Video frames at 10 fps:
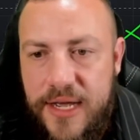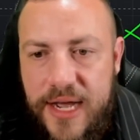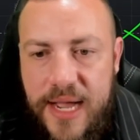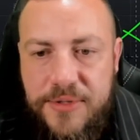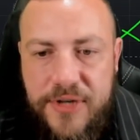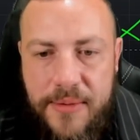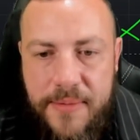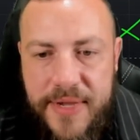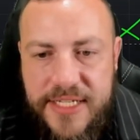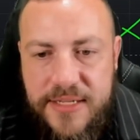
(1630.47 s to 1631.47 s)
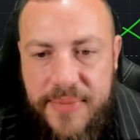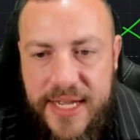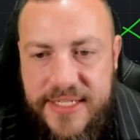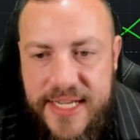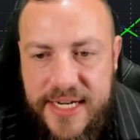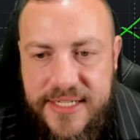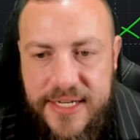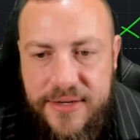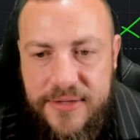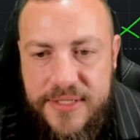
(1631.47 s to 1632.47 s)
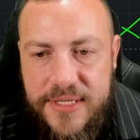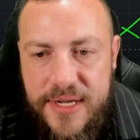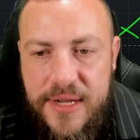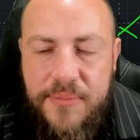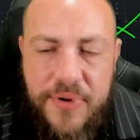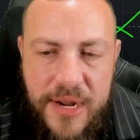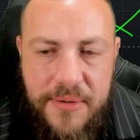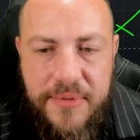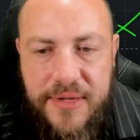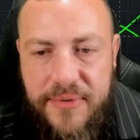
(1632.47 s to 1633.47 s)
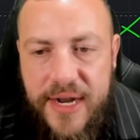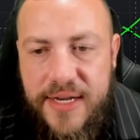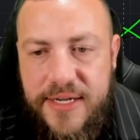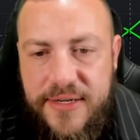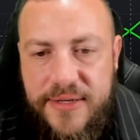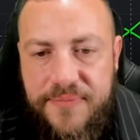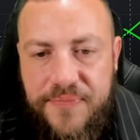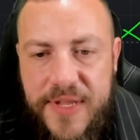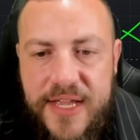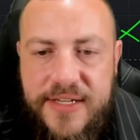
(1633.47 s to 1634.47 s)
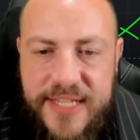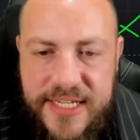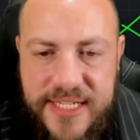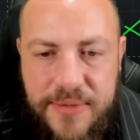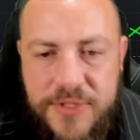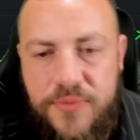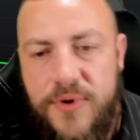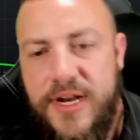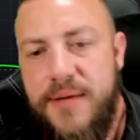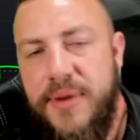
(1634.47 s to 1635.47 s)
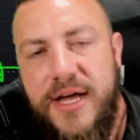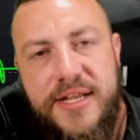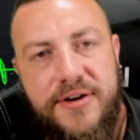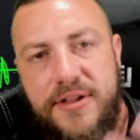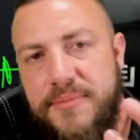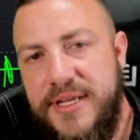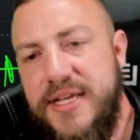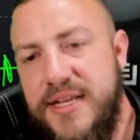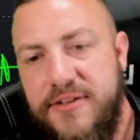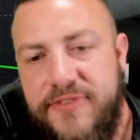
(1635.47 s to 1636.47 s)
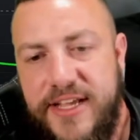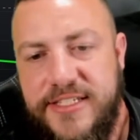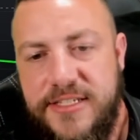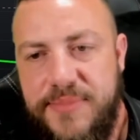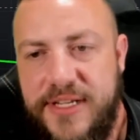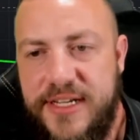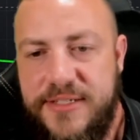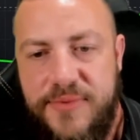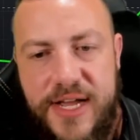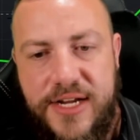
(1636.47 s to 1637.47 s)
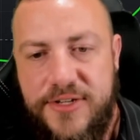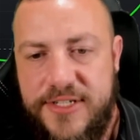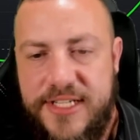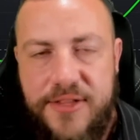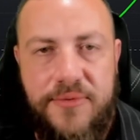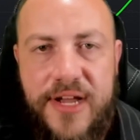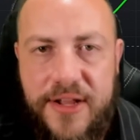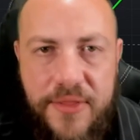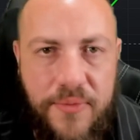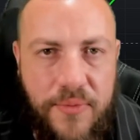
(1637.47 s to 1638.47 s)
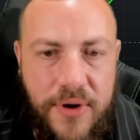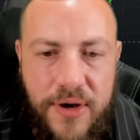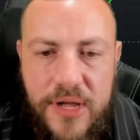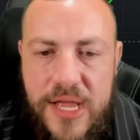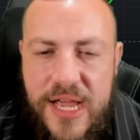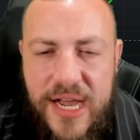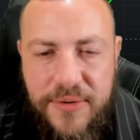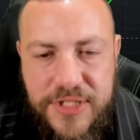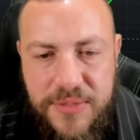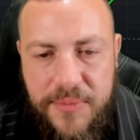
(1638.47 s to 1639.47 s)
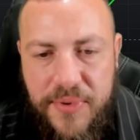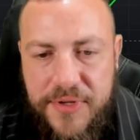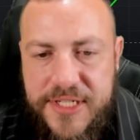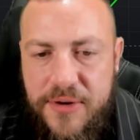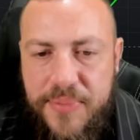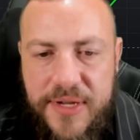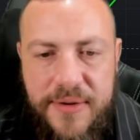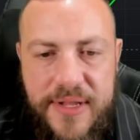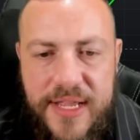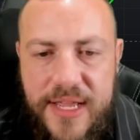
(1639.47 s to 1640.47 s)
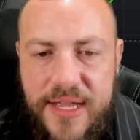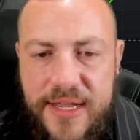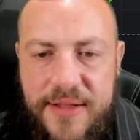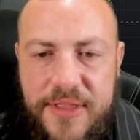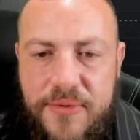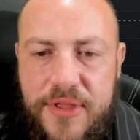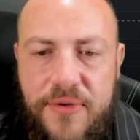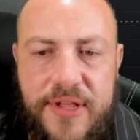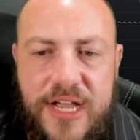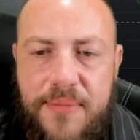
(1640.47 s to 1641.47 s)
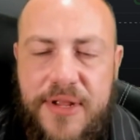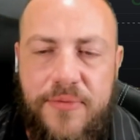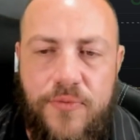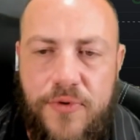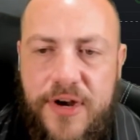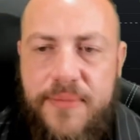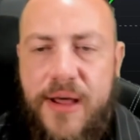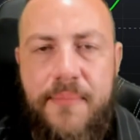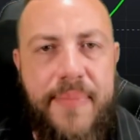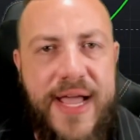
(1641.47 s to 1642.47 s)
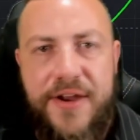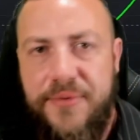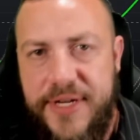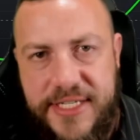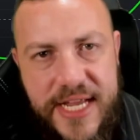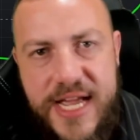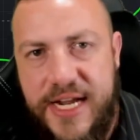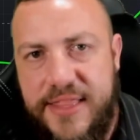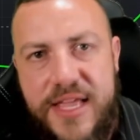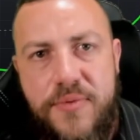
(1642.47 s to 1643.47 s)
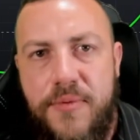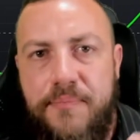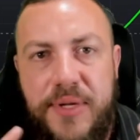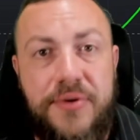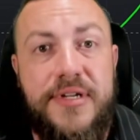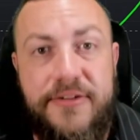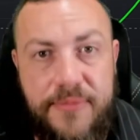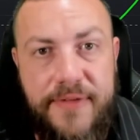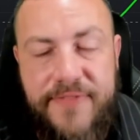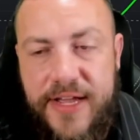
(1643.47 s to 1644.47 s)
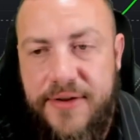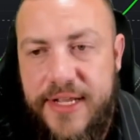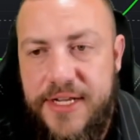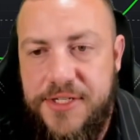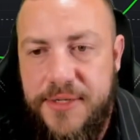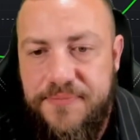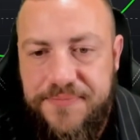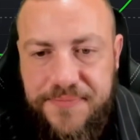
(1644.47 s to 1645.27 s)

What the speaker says: I'm trying my best to buy tech tickers probably right here. Tesla was one I bought here in the beginning phases because I could just see the writing on the wall. I was super bullish. They were the only company worried about battery tech. They were building from the foundation.